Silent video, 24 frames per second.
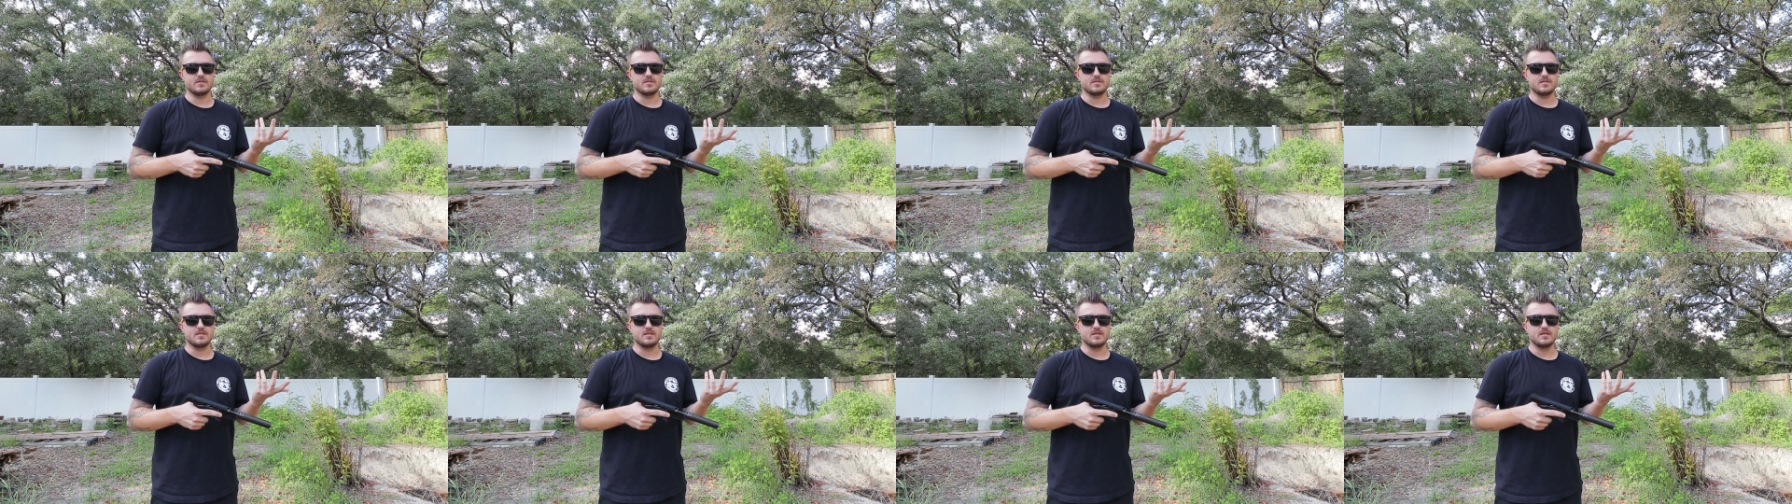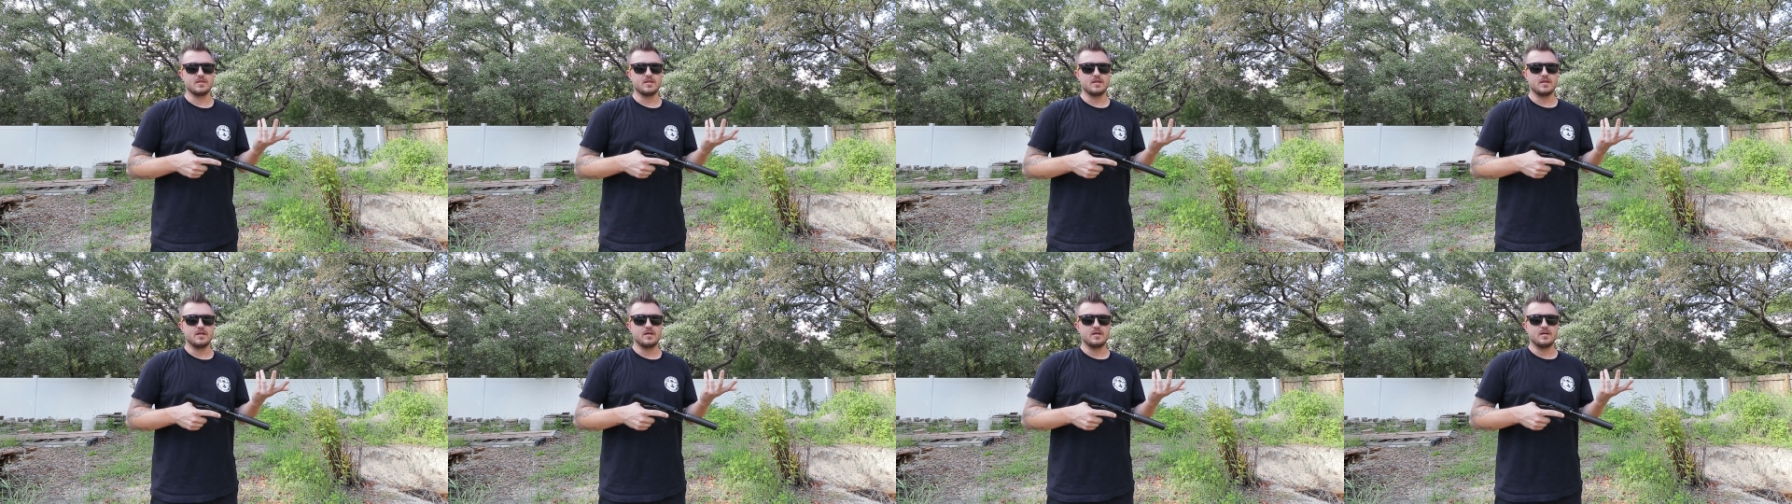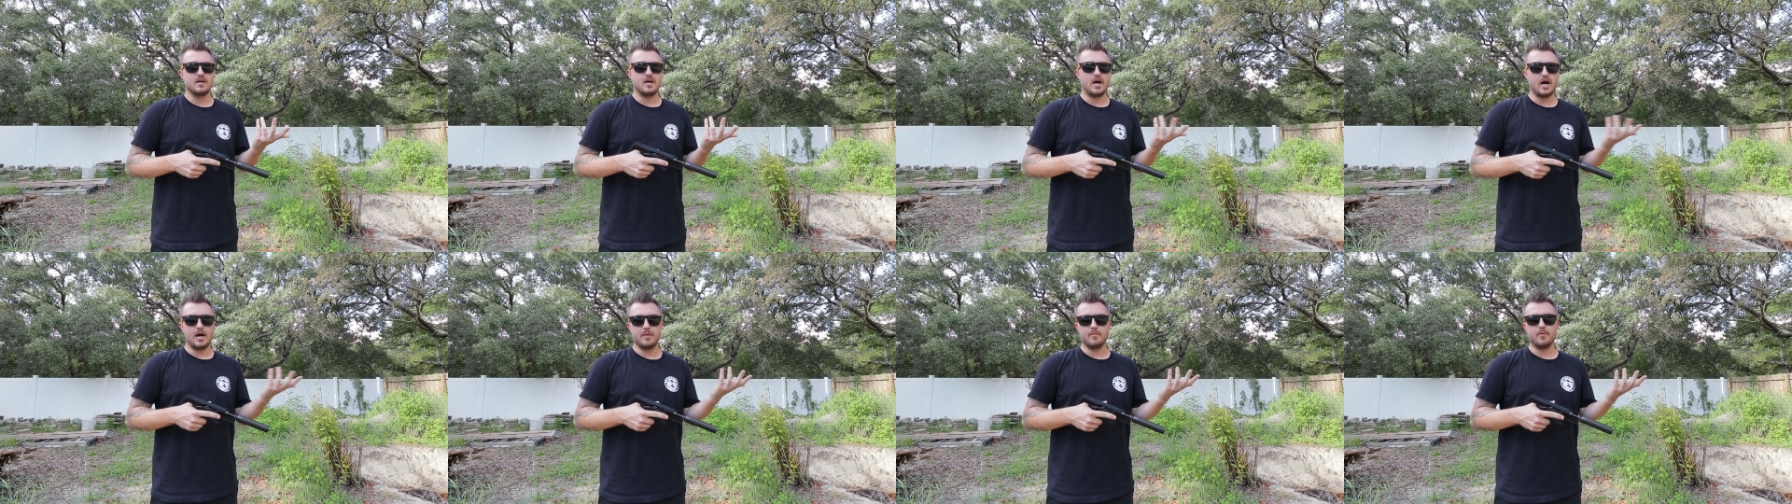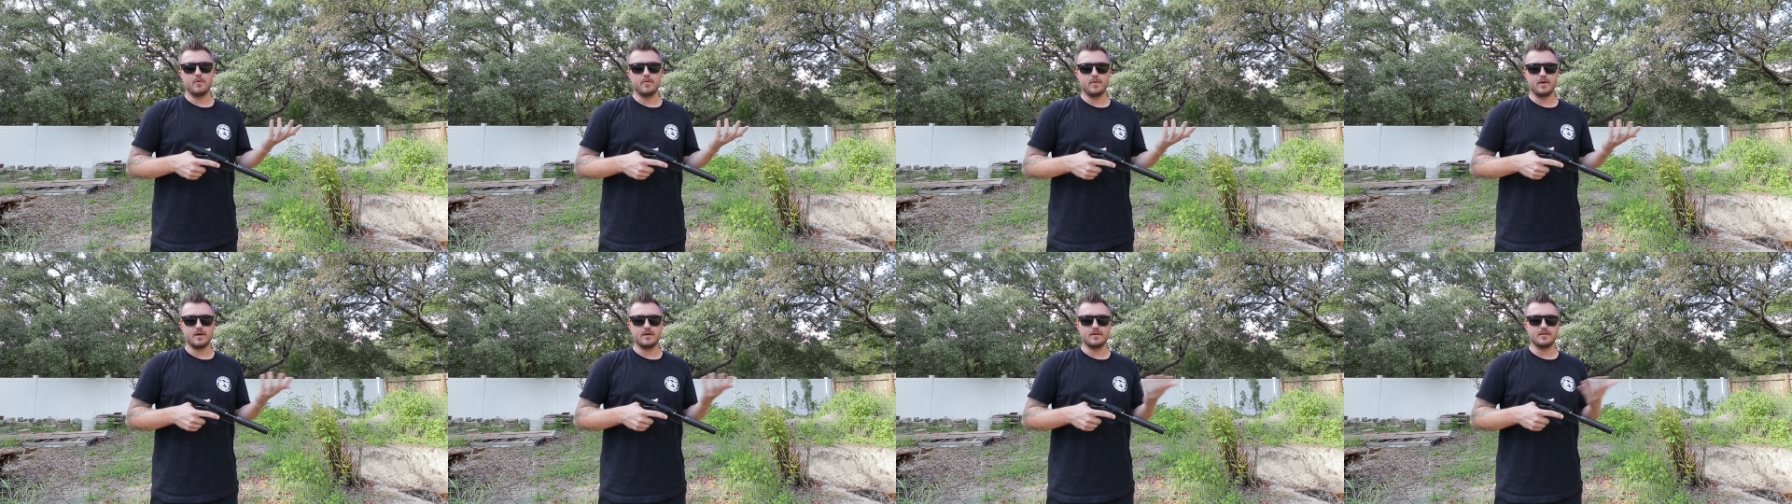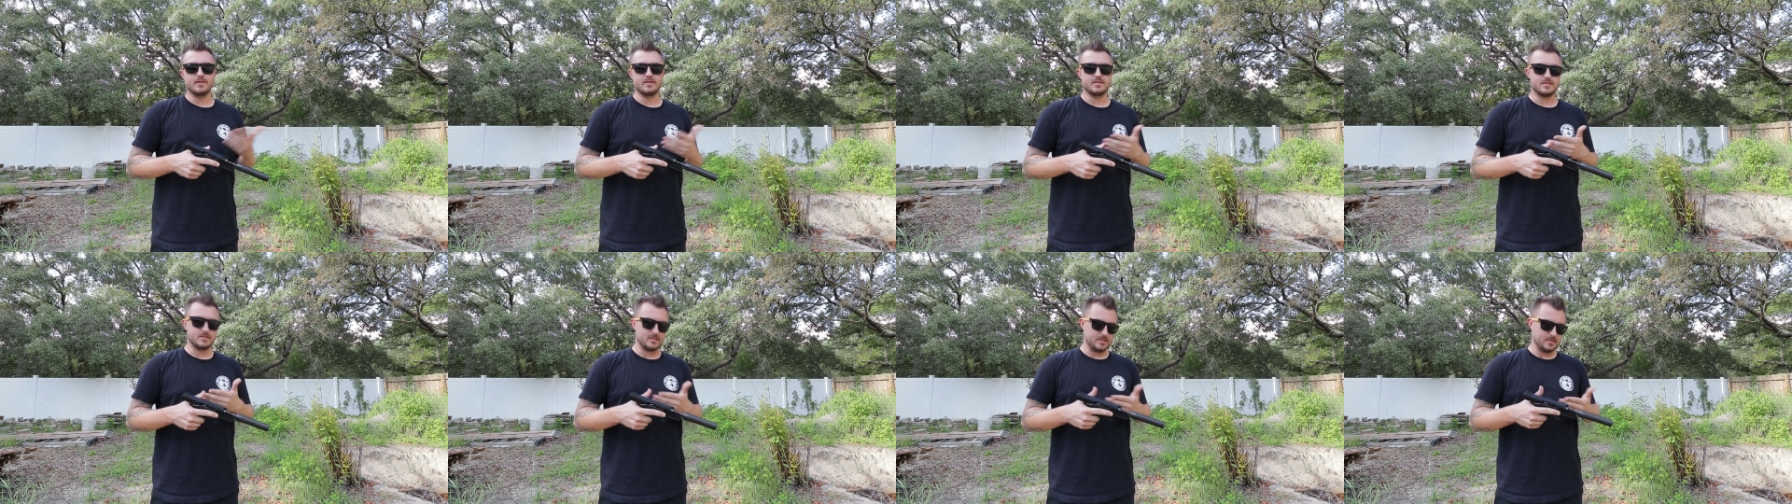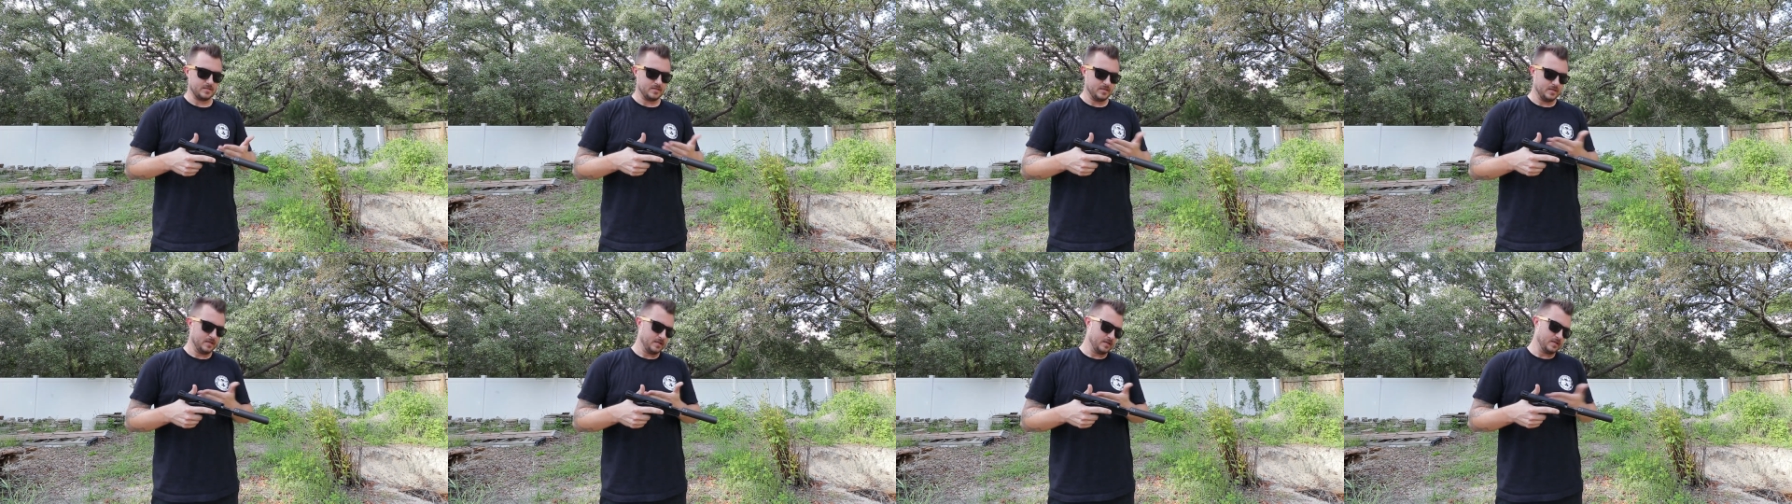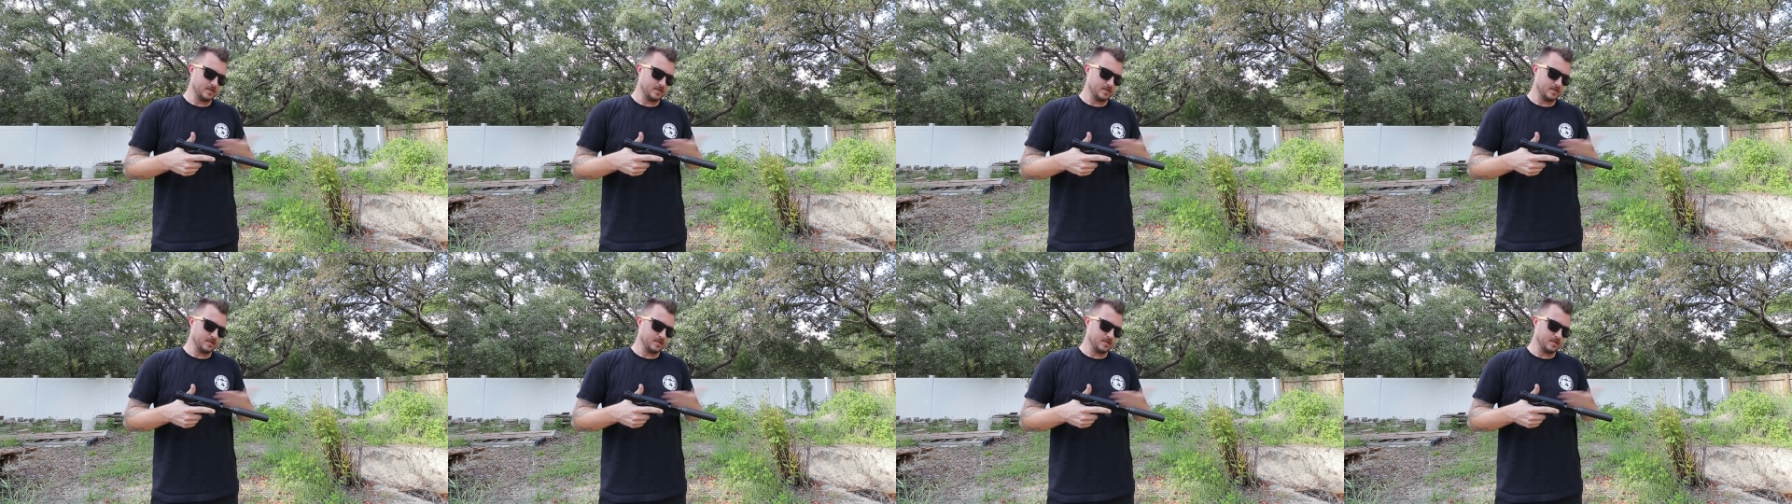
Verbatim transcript: as I'm aware this is